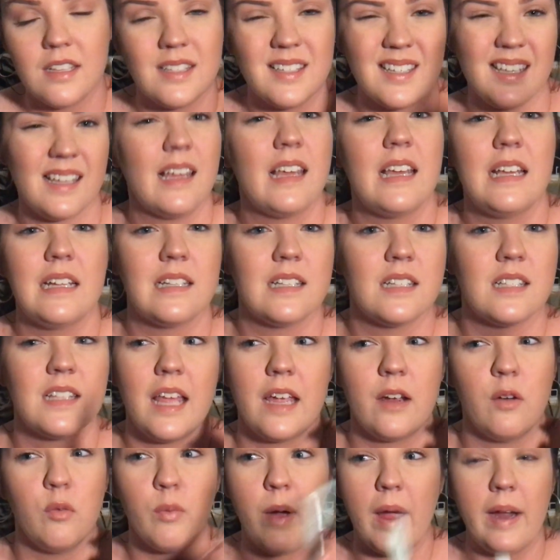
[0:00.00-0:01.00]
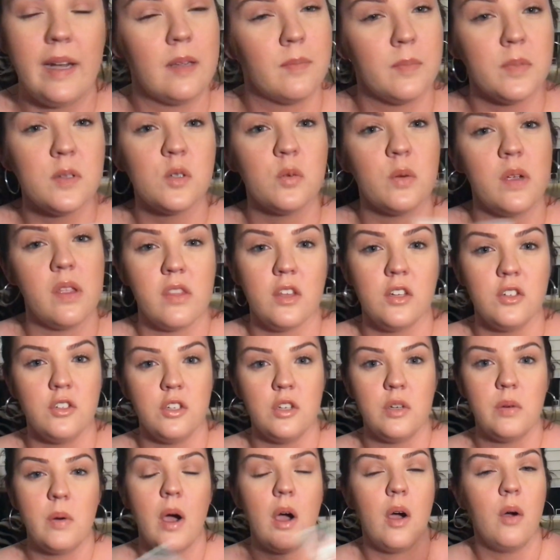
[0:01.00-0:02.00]
it's right in between the
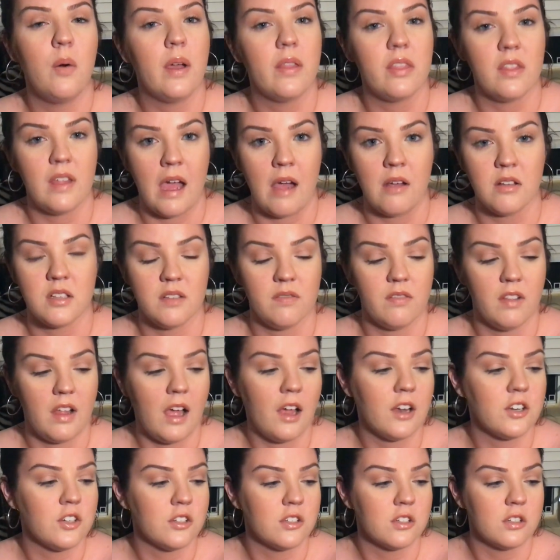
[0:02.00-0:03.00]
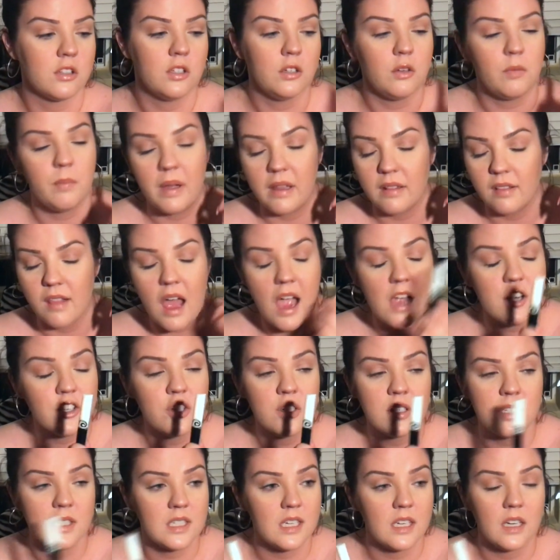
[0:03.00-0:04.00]
Duo and the House of Lashes glue. My
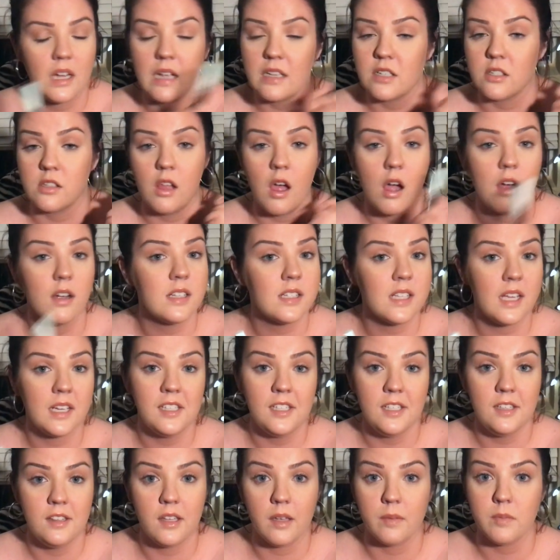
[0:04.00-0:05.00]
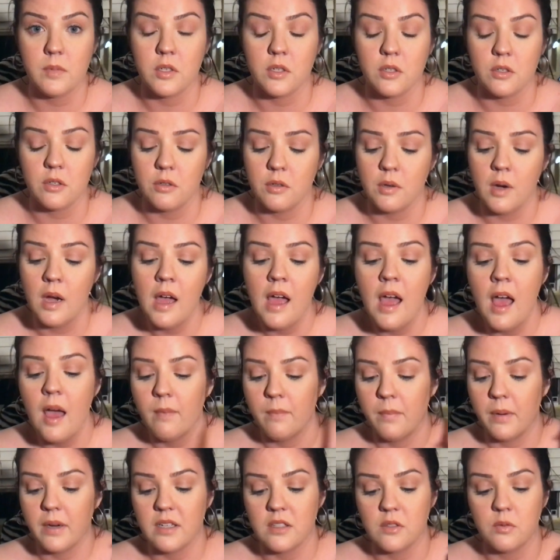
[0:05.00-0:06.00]
lashes stick as long as I need them to,
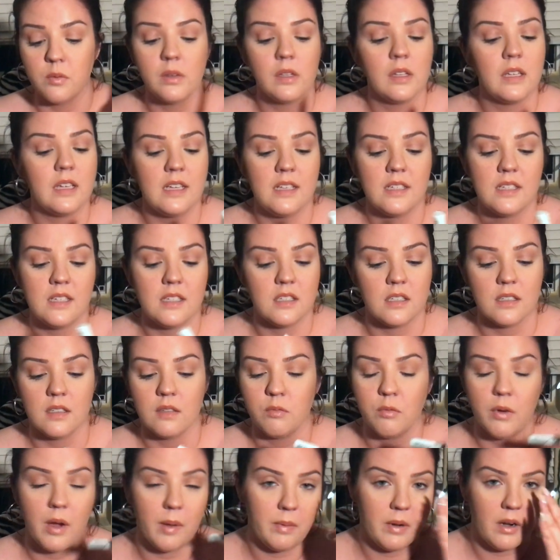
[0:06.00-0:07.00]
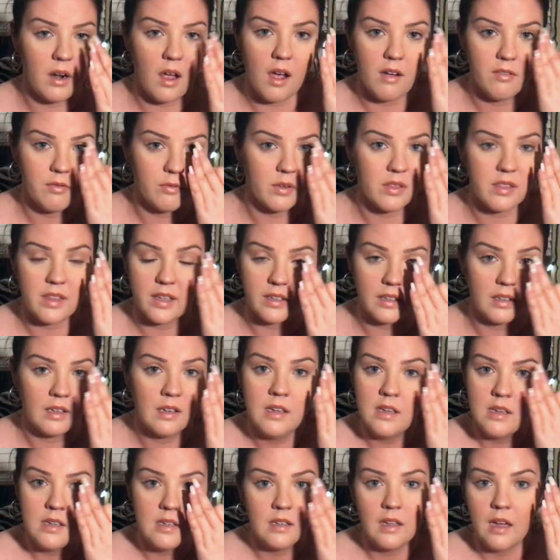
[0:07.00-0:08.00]
but it's really easy to rub it off with
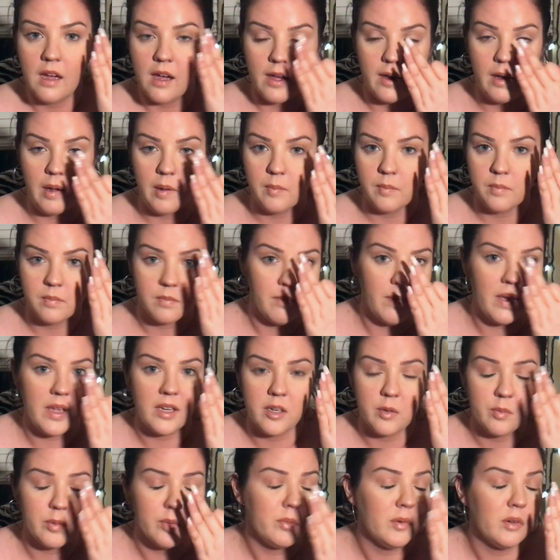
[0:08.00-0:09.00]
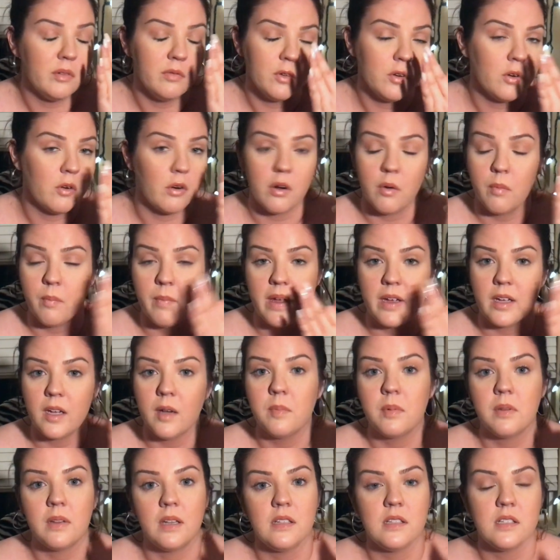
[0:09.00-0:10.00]
makeup remover or a
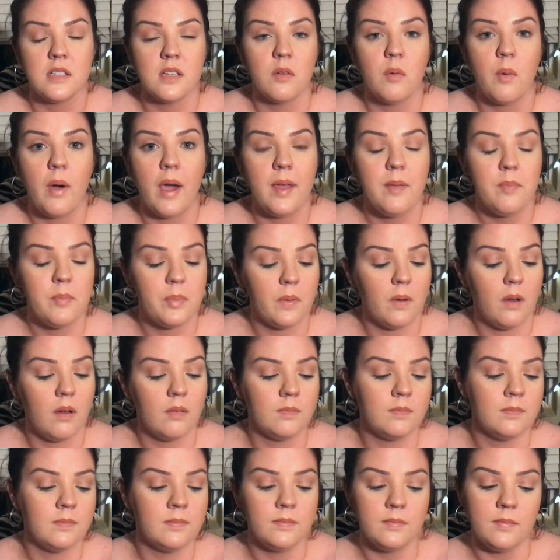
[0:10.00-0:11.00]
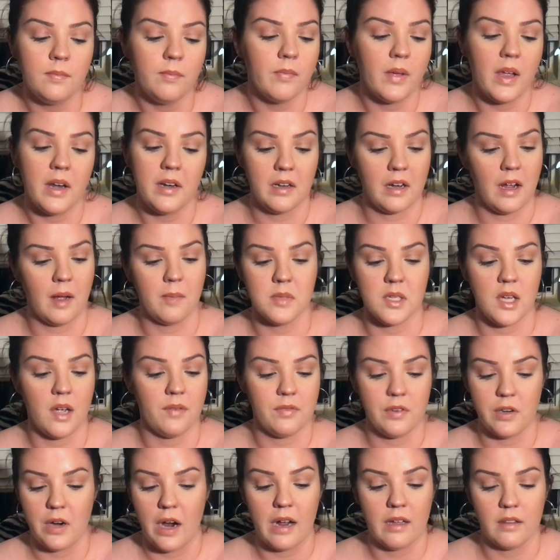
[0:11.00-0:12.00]
makeup cleansing wipe, and it comes
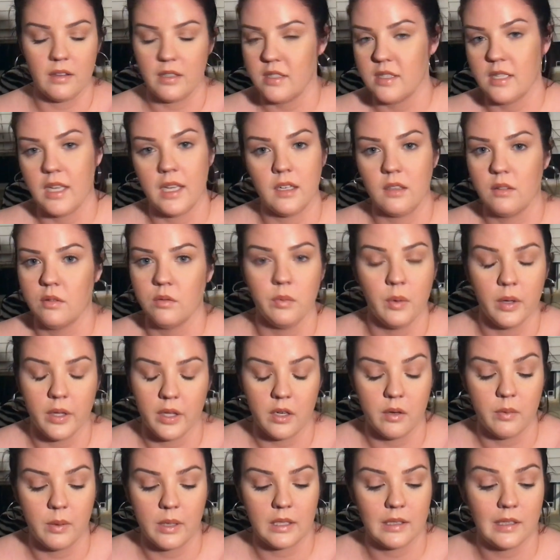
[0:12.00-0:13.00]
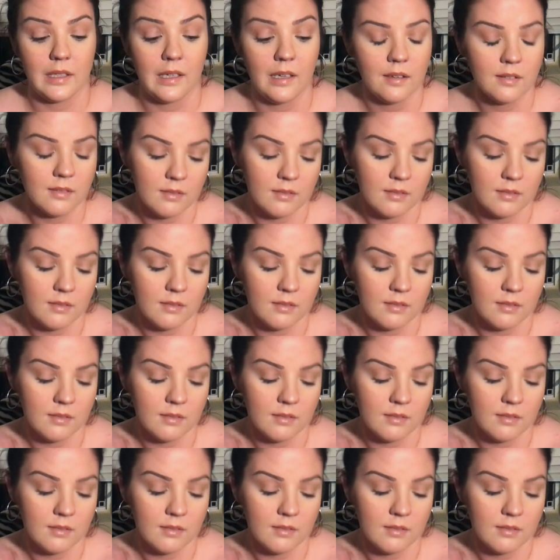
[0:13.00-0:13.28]
off your eyelids really quickly.